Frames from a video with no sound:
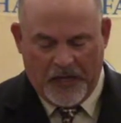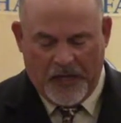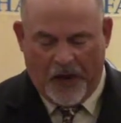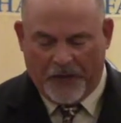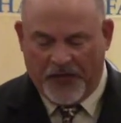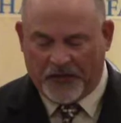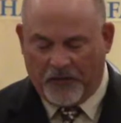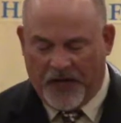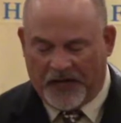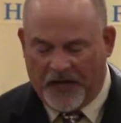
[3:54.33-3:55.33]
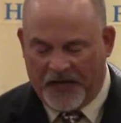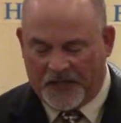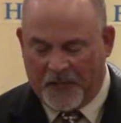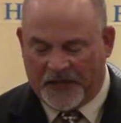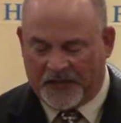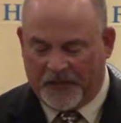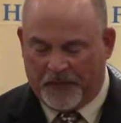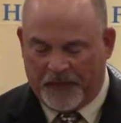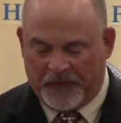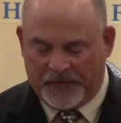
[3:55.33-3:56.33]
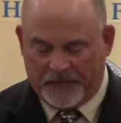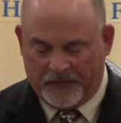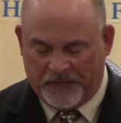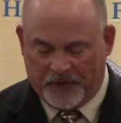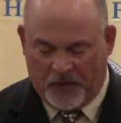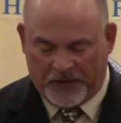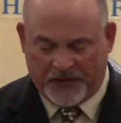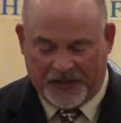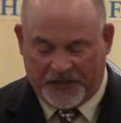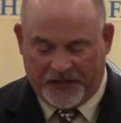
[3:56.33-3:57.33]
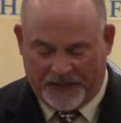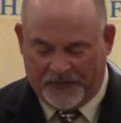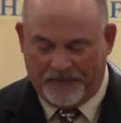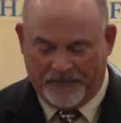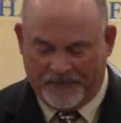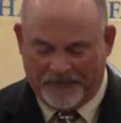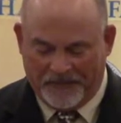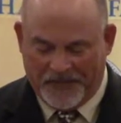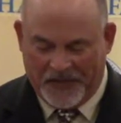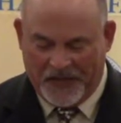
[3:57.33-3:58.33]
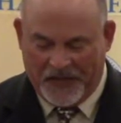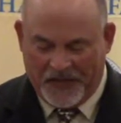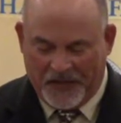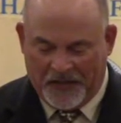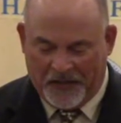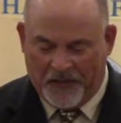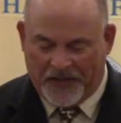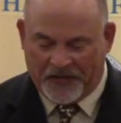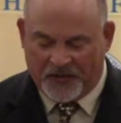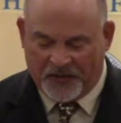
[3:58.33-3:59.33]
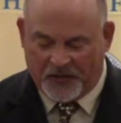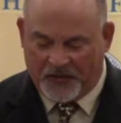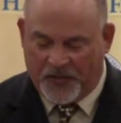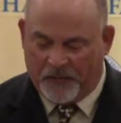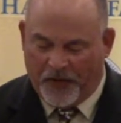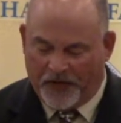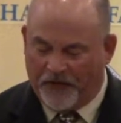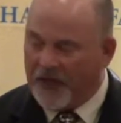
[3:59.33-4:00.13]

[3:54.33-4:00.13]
I would like to recognize my siblings, all 6 of them, the best sisters and a brother a